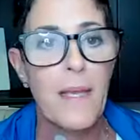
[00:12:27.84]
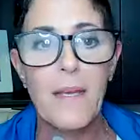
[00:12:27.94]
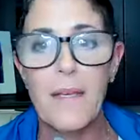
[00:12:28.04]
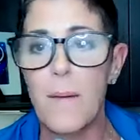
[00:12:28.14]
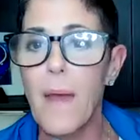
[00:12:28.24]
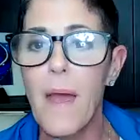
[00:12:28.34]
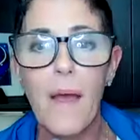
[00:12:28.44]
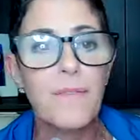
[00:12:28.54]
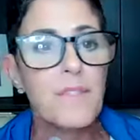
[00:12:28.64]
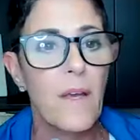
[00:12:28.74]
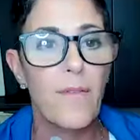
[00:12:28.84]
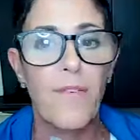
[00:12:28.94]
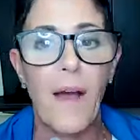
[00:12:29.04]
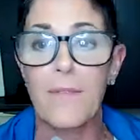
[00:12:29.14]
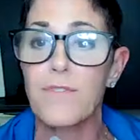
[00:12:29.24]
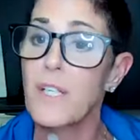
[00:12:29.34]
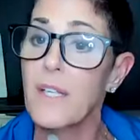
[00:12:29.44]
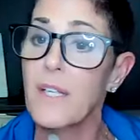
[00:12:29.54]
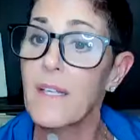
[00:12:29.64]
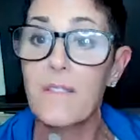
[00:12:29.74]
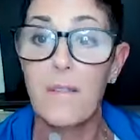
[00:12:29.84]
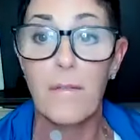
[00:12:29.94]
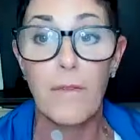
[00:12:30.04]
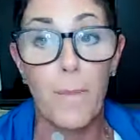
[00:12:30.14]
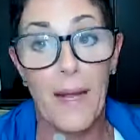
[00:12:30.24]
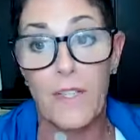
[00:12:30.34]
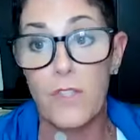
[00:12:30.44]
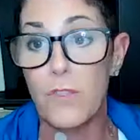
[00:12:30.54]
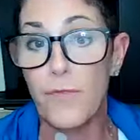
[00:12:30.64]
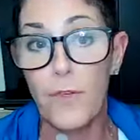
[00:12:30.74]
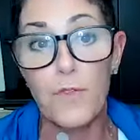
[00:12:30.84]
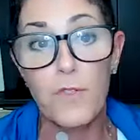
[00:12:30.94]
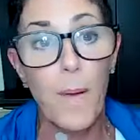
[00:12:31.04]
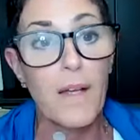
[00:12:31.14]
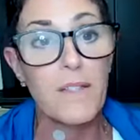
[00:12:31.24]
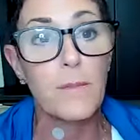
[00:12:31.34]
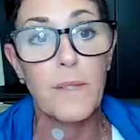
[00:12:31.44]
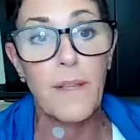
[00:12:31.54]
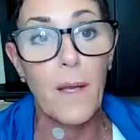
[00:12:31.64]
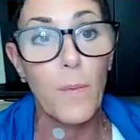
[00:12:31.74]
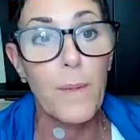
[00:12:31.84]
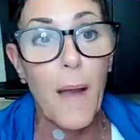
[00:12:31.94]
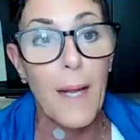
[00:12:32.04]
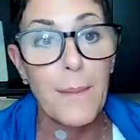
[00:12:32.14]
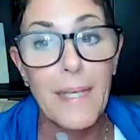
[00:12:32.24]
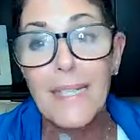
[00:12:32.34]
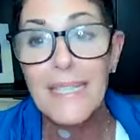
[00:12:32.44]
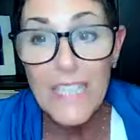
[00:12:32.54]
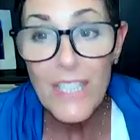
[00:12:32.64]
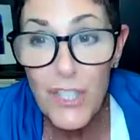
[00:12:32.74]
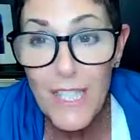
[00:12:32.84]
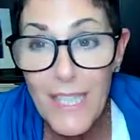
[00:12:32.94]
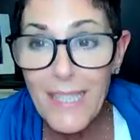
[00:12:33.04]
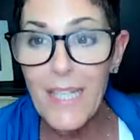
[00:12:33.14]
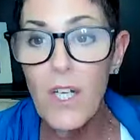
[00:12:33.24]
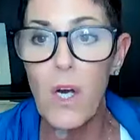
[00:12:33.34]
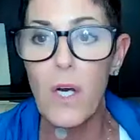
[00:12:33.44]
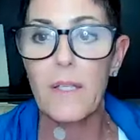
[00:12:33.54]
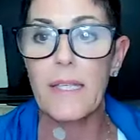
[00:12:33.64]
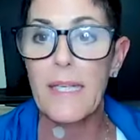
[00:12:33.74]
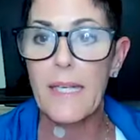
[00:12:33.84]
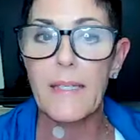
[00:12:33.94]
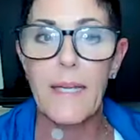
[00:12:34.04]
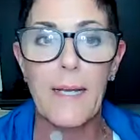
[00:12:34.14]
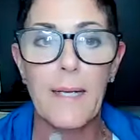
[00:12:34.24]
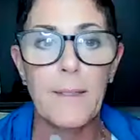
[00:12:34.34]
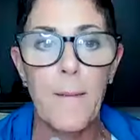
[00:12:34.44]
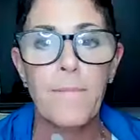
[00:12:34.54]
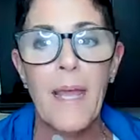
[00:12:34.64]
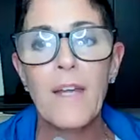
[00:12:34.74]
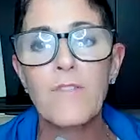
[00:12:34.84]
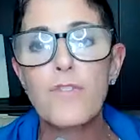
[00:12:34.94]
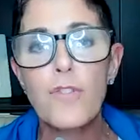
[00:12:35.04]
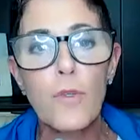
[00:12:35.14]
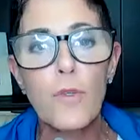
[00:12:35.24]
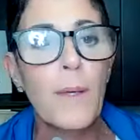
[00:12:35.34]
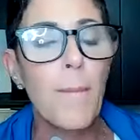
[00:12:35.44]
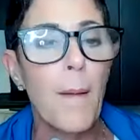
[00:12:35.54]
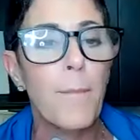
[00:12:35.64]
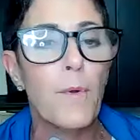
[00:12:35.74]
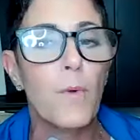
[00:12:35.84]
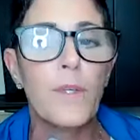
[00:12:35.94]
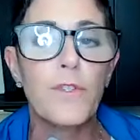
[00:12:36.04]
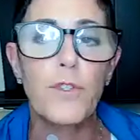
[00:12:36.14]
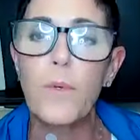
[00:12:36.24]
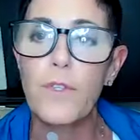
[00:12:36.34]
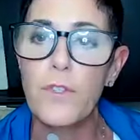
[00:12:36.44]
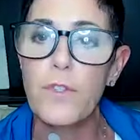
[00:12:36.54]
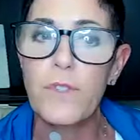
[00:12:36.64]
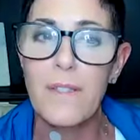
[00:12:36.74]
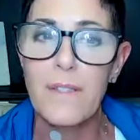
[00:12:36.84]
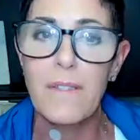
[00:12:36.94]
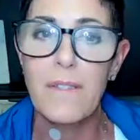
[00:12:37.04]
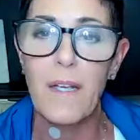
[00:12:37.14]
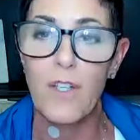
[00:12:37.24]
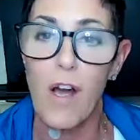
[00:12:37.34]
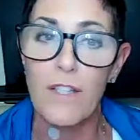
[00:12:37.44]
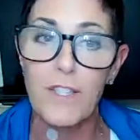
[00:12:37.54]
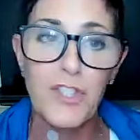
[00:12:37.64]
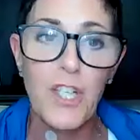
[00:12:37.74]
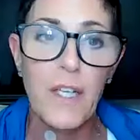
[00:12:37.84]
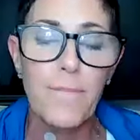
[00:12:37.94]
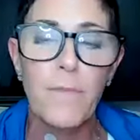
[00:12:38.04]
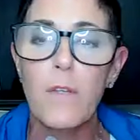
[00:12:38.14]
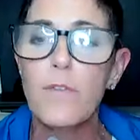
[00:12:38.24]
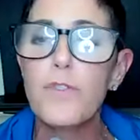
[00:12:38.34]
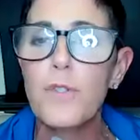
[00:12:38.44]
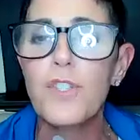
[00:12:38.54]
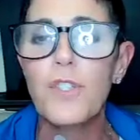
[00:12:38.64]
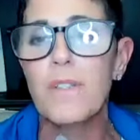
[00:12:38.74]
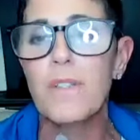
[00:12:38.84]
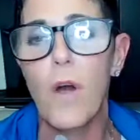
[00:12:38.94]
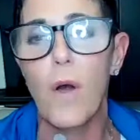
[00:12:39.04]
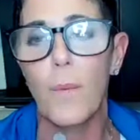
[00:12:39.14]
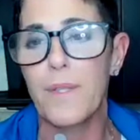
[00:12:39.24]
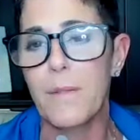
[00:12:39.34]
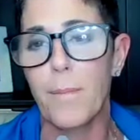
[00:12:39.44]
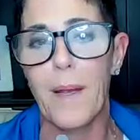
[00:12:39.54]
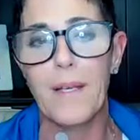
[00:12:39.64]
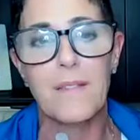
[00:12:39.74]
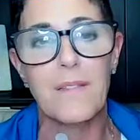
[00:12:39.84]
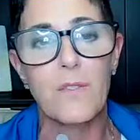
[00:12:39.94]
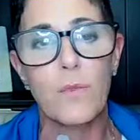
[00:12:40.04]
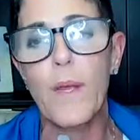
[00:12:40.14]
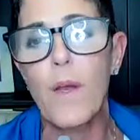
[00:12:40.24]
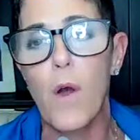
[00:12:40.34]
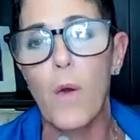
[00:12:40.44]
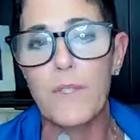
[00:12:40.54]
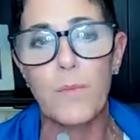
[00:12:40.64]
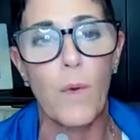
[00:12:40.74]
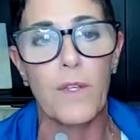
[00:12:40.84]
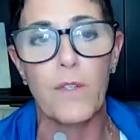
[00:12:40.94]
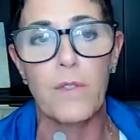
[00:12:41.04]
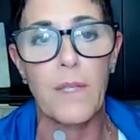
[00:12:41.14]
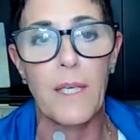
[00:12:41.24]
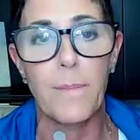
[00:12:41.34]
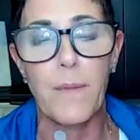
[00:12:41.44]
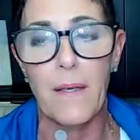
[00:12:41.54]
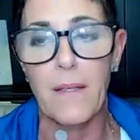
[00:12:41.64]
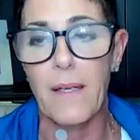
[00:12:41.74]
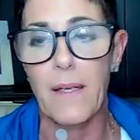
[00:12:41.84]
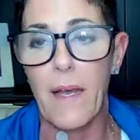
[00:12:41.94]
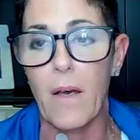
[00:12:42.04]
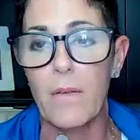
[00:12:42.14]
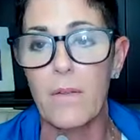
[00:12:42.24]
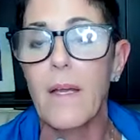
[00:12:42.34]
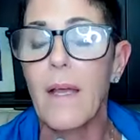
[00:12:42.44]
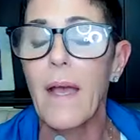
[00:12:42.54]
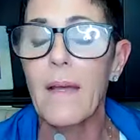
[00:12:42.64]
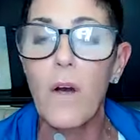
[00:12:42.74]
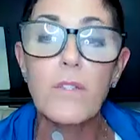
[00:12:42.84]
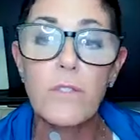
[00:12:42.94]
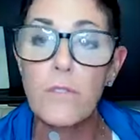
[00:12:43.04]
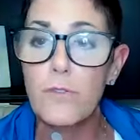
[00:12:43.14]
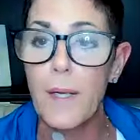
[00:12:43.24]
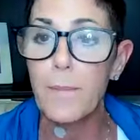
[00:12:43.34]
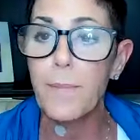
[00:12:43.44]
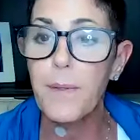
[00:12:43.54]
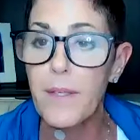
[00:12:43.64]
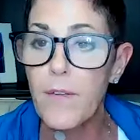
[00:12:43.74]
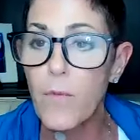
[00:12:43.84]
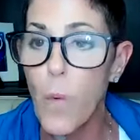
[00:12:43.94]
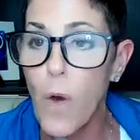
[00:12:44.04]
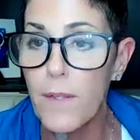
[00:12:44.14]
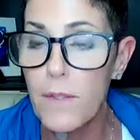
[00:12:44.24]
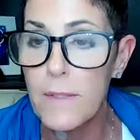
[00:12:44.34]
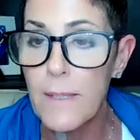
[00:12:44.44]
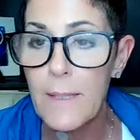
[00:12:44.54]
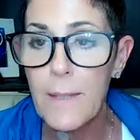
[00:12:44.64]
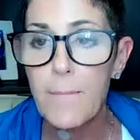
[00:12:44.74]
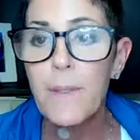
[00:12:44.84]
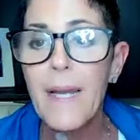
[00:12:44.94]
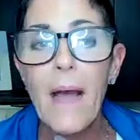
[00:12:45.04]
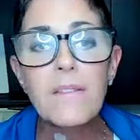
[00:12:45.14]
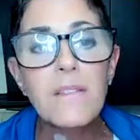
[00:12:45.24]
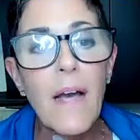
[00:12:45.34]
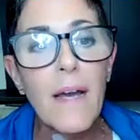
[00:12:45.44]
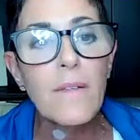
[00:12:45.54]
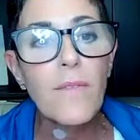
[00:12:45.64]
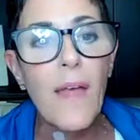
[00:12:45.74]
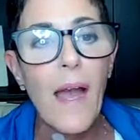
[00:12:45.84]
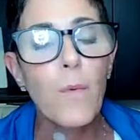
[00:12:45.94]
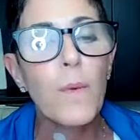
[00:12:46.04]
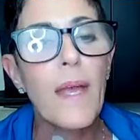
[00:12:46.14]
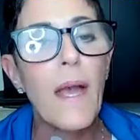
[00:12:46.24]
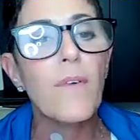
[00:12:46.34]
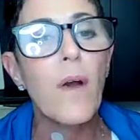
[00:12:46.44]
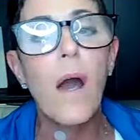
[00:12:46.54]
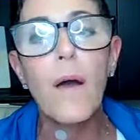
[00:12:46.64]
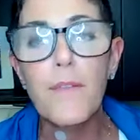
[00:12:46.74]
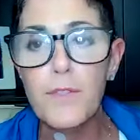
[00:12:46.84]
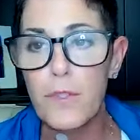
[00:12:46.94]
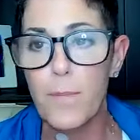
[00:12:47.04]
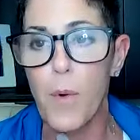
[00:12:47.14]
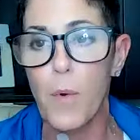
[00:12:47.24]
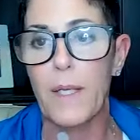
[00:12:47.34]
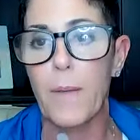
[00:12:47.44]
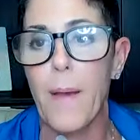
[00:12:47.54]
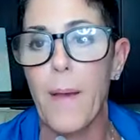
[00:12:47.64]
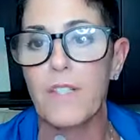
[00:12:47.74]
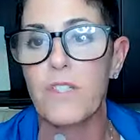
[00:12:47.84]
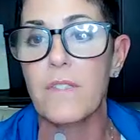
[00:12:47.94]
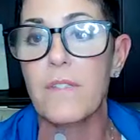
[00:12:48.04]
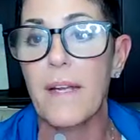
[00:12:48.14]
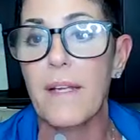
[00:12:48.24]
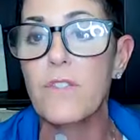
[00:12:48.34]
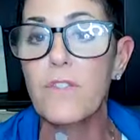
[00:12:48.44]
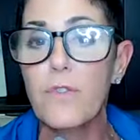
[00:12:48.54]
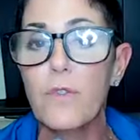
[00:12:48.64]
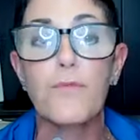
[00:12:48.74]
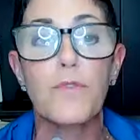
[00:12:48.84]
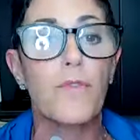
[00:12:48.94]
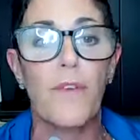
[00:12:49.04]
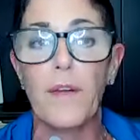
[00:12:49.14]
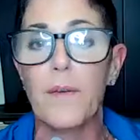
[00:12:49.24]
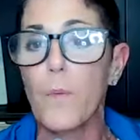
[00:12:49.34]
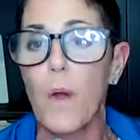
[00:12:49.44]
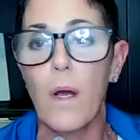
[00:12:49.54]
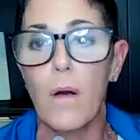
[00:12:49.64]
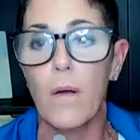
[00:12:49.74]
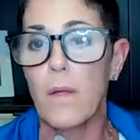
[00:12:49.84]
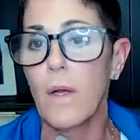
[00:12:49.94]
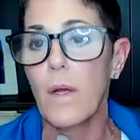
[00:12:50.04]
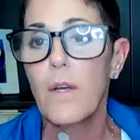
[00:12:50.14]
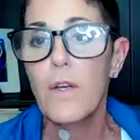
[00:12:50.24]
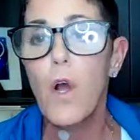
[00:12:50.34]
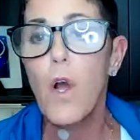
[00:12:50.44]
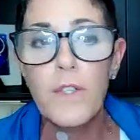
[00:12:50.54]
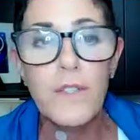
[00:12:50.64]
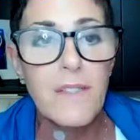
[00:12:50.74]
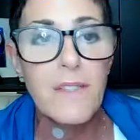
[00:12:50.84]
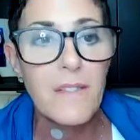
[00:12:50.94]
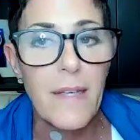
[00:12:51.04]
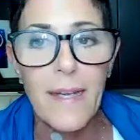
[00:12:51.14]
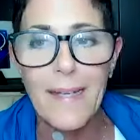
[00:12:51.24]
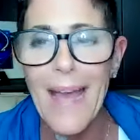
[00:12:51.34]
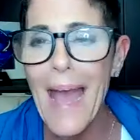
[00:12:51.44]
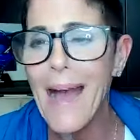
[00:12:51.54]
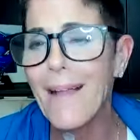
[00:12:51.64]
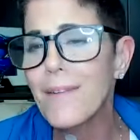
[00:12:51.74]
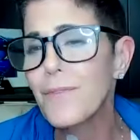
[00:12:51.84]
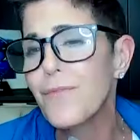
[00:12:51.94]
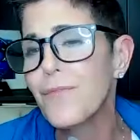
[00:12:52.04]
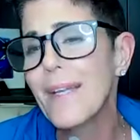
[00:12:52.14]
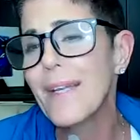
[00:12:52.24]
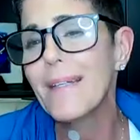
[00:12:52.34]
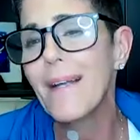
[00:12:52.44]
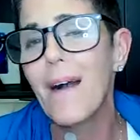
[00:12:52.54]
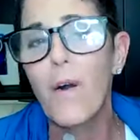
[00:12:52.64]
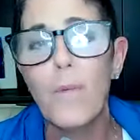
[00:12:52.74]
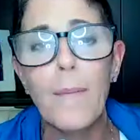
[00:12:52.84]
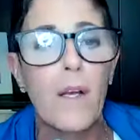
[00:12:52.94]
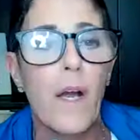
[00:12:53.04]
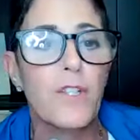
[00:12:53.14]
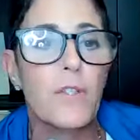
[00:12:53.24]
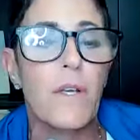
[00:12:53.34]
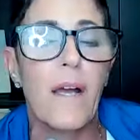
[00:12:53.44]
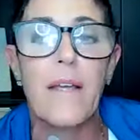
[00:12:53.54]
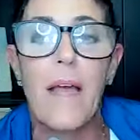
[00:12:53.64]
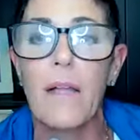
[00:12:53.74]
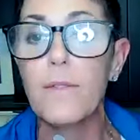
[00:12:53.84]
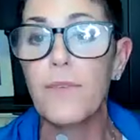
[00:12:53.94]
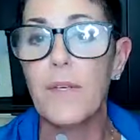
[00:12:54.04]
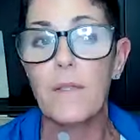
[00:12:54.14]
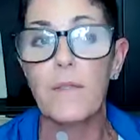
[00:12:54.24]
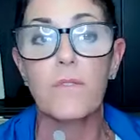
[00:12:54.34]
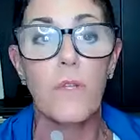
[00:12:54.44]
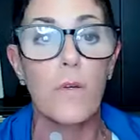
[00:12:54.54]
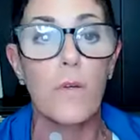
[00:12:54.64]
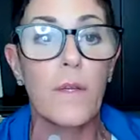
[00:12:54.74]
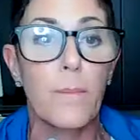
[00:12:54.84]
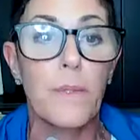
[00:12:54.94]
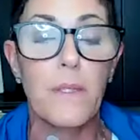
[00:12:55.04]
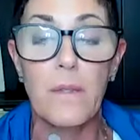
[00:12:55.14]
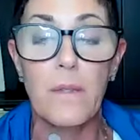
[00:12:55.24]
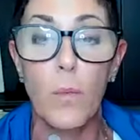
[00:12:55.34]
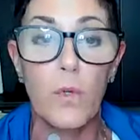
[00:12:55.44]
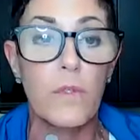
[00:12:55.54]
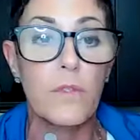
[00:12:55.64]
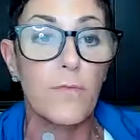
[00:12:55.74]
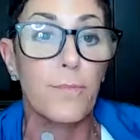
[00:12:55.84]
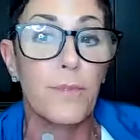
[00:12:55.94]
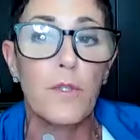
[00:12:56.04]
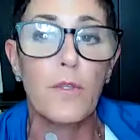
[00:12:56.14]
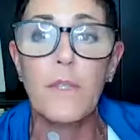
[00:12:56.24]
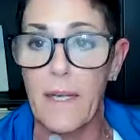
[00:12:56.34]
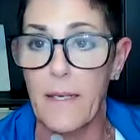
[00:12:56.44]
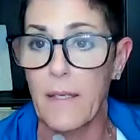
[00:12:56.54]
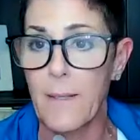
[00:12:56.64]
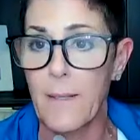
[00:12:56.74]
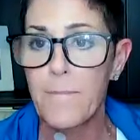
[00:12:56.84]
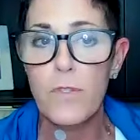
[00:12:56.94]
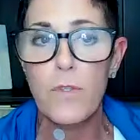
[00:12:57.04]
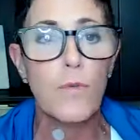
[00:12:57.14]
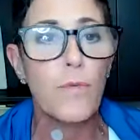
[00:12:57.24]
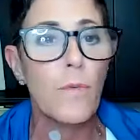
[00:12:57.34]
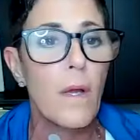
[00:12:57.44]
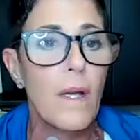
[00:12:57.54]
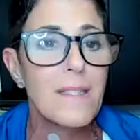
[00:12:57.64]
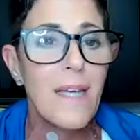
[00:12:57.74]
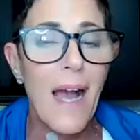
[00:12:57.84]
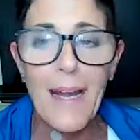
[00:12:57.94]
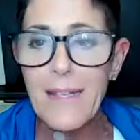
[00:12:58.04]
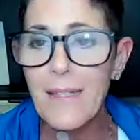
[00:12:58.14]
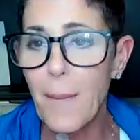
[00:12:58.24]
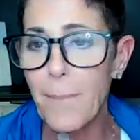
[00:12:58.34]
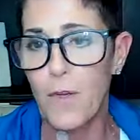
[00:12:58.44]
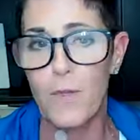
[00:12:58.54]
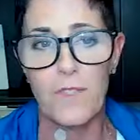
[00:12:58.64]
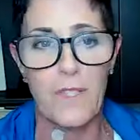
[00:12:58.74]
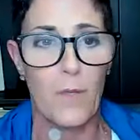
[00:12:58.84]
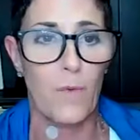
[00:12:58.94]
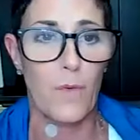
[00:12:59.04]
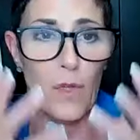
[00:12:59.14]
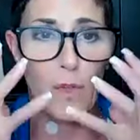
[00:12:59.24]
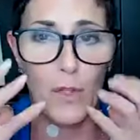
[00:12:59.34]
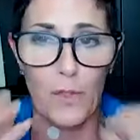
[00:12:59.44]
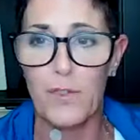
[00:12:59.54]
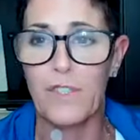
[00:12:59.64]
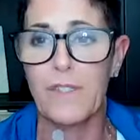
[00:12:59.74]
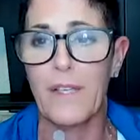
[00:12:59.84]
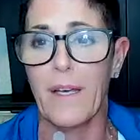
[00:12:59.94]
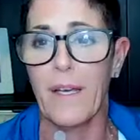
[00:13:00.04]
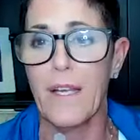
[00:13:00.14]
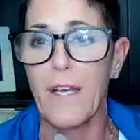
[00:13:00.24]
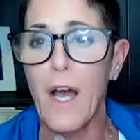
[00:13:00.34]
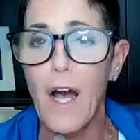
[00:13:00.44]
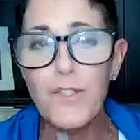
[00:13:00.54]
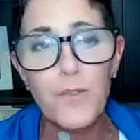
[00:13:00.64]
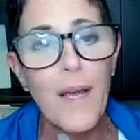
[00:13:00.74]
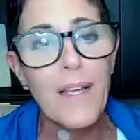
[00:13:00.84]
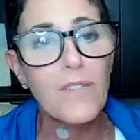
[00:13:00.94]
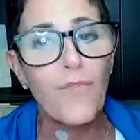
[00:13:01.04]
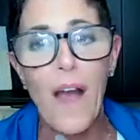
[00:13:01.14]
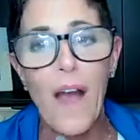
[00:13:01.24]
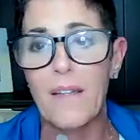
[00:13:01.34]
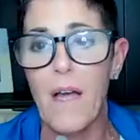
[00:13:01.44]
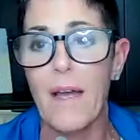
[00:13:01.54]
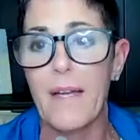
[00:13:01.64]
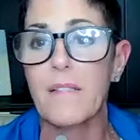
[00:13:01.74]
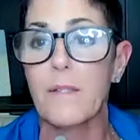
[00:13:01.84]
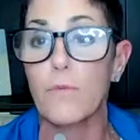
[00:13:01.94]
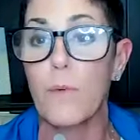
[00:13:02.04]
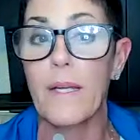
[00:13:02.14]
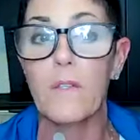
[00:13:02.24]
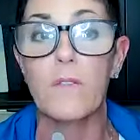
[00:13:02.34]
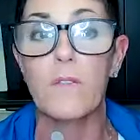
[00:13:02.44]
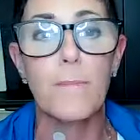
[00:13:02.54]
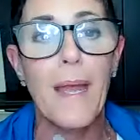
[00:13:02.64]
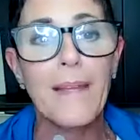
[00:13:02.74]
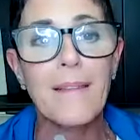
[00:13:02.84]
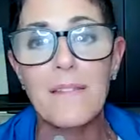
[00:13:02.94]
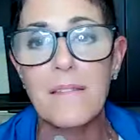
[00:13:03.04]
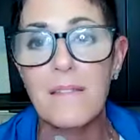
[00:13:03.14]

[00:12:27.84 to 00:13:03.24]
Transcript: EMFs, 5Gs, the packaged foods possibly that we might be cheating on and eating. And do remember, when you are using this technology, nutrition is always the basis. We always want you to keep that in account, and also drink plenty of water. But outside of that, we have other supporting patches that can serve you very well. Carnosine, aloe vera. Oh my gosh, you guys, aloe vera is known in the world of beauty to tighten up those loose skin, address fine lines and wrinkles, make that